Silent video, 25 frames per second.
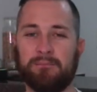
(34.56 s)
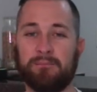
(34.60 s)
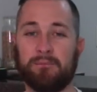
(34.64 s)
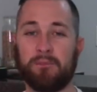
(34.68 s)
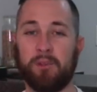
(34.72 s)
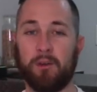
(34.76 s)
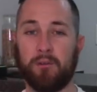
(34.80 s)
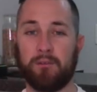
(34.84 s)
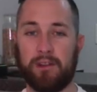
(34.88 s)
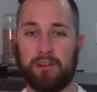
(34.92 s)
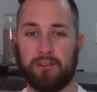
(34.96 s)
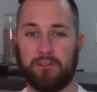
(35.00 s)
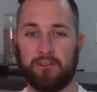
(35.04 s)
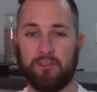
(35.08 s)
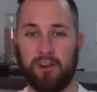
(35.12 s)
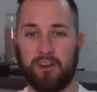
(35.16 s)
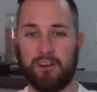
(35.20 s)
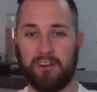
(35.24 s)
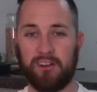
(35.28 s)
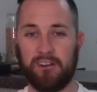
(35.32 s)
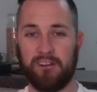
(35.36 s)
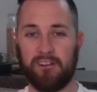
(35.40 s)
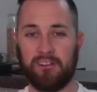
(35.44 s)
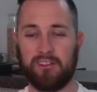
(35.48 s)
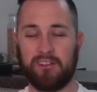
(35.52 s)
Irvine
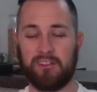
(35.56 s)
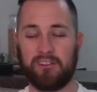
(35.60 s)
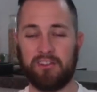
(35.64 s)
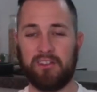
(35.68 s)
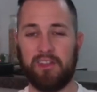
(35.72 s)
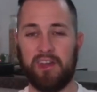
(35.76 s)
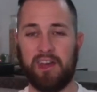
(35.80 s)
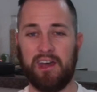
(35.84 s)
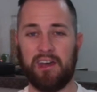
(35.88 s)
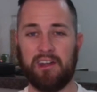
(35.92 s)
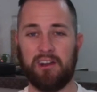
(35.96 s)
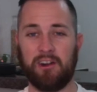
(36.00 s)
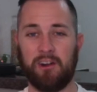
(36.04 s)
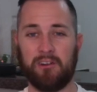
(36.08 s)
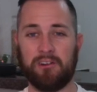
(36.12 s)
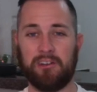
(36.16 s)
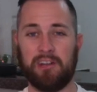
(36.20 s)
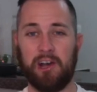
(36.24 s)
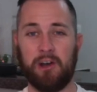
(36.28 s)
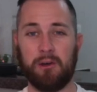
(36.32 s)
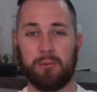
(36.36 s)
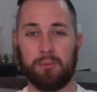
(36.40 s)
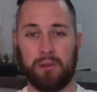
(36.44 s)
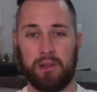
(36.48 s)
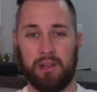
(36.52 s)
Strikers that are
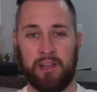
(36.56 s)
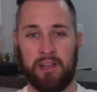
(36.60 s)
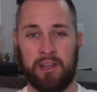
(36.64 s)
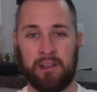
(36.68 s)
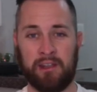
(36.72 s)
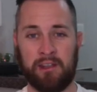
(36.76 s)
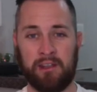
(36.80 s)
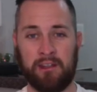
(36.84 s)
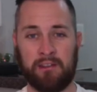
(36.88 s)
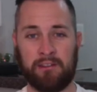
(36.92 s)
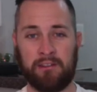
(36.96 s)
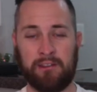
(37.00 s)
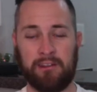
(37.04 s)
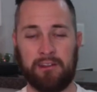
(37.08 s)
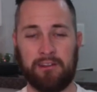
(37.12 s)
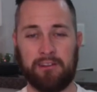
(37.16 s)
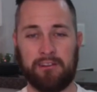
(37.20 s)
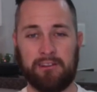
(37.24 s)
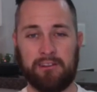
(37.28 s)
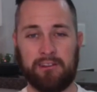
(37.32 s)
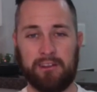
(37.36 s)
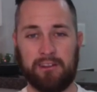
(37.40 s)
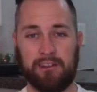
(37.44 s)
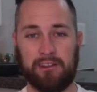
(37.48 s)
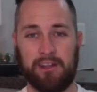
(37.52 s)
now playing in
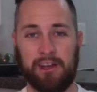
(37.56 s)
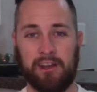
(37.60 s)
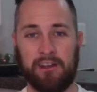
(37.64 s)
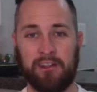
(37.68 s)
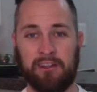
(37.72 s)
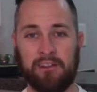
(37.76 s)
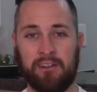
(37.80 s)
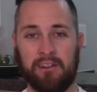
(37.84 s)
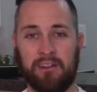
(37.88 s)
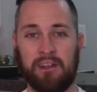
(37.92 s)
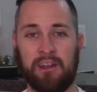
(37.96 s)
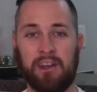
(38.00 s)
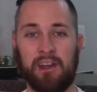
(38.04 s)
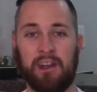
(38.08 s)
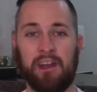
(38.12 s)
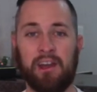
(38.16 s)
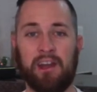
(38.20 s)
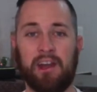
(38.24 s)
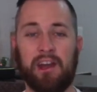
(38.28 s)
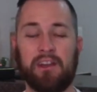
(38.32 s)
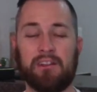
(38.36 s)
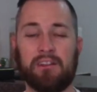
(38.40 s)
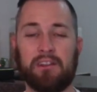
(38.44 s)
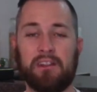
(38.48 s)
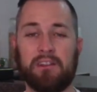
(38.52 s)
ECNL.
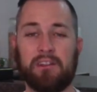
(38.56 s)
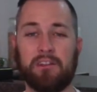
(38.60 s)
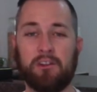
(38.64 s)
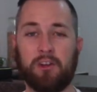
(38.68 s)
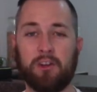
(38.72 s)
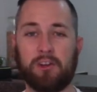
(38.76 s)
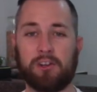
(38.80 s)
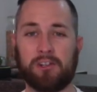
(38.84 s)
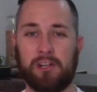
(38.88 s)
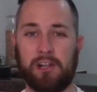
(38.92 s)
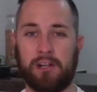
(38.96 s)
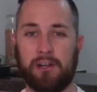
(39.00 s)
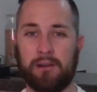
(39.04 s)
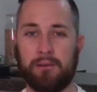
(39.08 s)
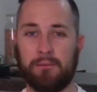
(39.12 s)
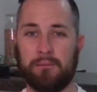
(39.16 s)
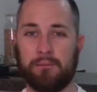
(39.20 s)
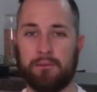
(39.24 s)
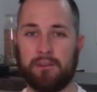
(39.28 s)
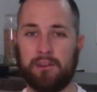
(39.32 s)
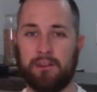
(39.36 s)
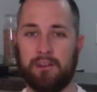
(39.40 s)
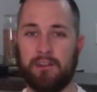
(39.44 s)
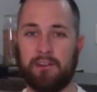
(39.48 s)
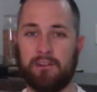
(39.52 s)
And then there are
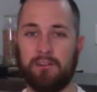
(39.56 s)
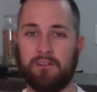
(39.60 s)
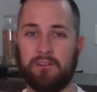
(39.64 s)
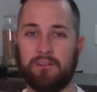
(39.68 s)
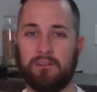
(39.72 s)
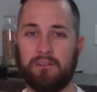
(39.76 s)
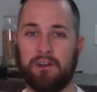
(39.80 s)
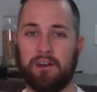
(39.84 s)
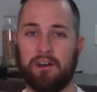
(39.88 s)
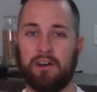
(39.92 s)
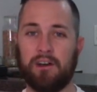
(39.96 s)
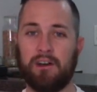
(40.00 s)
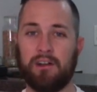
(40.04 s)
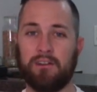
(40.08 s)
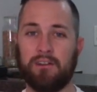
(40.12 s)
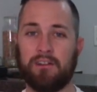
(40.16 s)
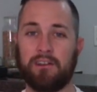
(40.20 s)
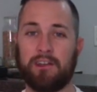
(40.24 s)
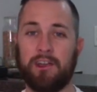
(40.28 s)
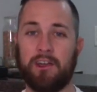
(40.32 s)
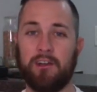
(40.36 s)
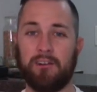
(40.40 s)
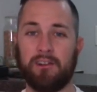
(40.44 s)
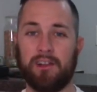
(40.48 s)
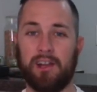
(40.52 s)
clubs in the
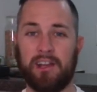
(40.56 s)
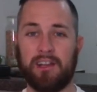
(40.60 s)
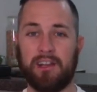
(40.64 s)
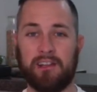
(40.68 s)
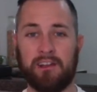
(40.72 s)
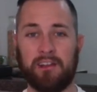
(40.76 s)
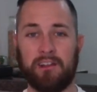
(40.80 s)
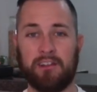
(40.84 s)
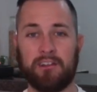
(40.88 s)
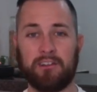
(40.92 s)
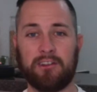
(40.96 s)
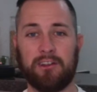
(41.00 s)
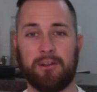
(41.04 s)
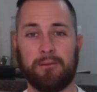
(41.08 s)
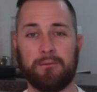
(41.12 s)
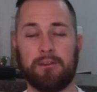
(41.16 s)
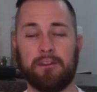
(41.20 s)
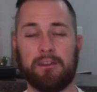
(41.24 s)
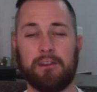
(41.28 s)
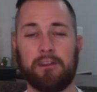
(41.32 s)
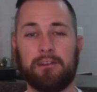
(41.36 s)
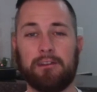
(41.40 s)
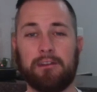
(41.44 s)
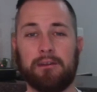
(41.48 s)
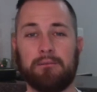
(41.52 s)
Carolinas, clubs in
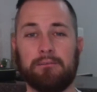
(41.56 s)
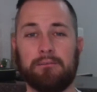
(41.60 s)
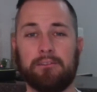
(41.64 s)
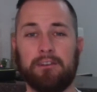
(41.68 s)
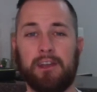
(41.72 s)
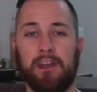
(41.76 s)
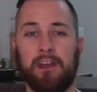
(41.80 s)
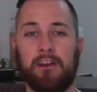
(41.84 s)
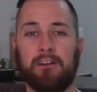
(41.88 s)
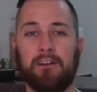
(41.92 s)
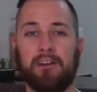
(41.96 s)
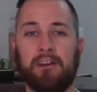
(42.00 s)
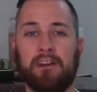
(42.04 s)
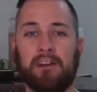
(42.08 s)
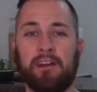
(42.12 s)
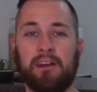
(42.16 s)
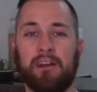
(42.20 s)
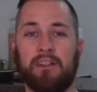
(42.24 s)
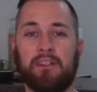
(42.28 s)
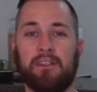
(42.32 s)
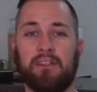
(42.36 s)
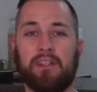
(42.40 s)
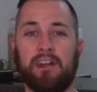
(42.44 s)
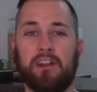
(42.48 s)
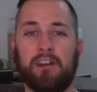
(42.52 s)
the DMV area
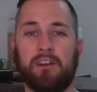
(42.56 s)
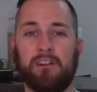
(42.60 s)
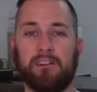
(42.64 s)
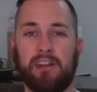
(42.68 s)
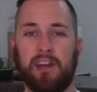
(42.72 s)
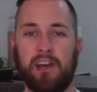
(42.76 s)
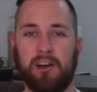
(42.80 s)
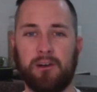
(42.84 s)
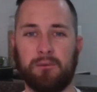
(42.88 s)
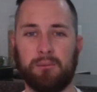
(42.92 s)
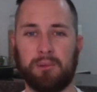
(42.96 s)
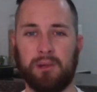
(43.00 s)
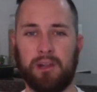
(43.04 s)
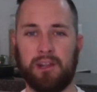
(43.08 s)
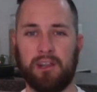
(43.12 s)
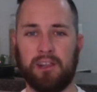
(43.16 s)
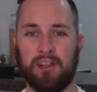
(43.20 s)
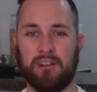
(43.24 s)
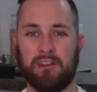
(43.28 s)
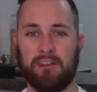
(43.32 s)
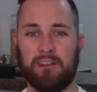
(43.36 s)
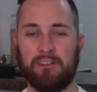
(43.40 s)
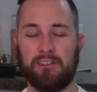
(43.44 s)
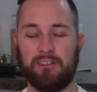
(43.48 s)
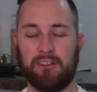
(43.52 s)
that are now playing
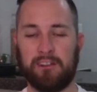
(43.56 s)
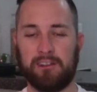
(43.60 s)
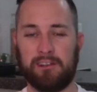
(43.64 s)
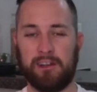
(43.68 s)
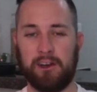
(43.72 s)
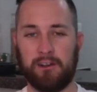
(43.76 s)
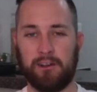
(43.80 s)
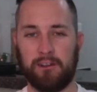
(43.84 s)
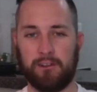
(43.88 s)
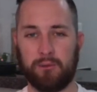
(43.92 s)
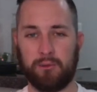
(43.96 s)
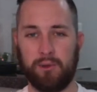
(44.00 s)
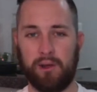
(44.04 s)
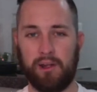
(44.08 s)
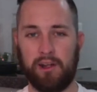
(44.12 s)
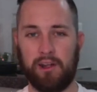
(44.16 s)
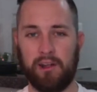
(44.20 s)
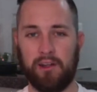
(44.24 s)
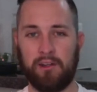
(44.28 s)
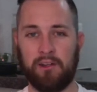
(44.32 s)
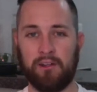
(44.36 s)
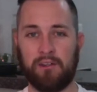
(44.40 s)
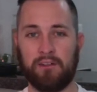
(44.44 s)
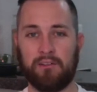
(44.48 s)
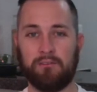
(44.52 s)
in ECNL as
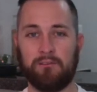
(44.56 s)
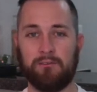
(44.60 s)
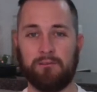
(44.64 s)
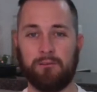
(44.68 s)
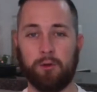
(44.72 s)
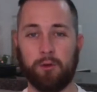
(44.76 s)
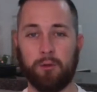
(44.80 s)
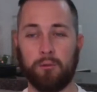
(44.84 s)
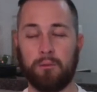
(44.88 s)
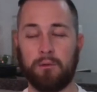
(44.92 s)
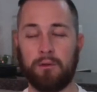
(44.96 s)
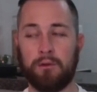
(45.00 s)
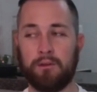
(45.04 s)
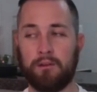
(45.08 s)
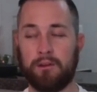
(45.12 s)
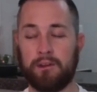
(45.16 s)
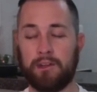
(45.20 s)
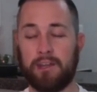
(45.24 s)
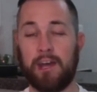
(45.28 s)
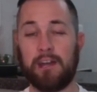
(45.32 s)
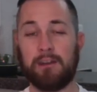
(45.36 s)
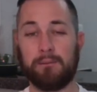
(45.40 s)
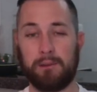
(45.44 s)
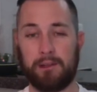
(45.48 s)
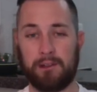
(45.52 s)
well, former
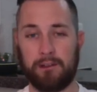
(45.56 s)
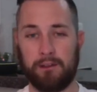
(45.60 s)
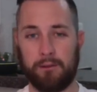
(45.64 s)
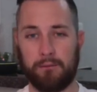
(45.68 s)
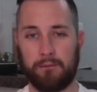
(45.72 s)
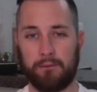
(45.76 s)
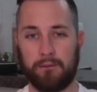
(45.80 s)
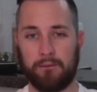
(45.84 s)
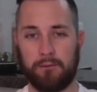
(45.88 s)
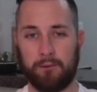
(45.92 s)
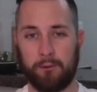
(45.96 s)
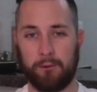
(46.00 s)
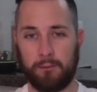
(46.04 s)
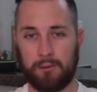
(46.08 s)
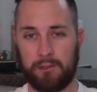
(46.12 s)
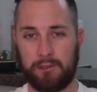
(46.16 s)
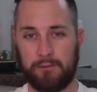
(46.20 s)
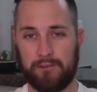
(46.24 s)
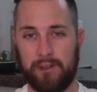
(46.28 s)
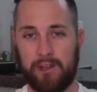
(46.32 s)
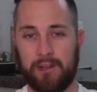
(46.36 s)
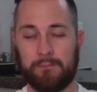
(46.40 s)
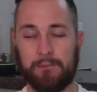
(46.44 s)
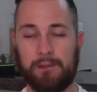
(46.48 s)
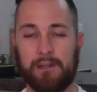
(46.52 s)
academy clubs, former
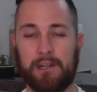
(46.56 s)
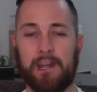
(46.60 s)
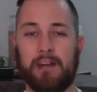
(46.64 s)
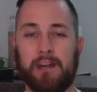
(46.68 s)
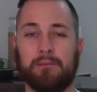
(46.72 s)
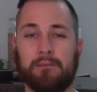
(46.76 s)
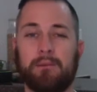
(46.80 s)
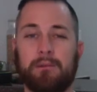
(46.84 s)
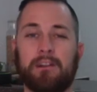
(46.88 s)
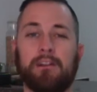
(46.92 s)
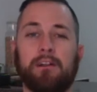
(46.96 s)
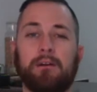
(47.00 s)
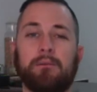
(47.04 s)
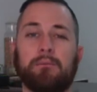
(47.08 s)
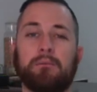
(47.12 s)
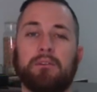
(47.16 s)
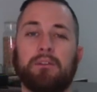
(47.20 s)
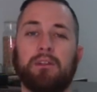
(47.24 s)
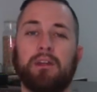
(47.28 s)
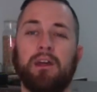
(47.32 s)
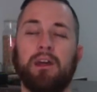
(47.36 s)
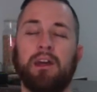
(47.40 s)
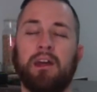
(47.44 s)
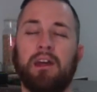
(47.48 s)
development academy clubs.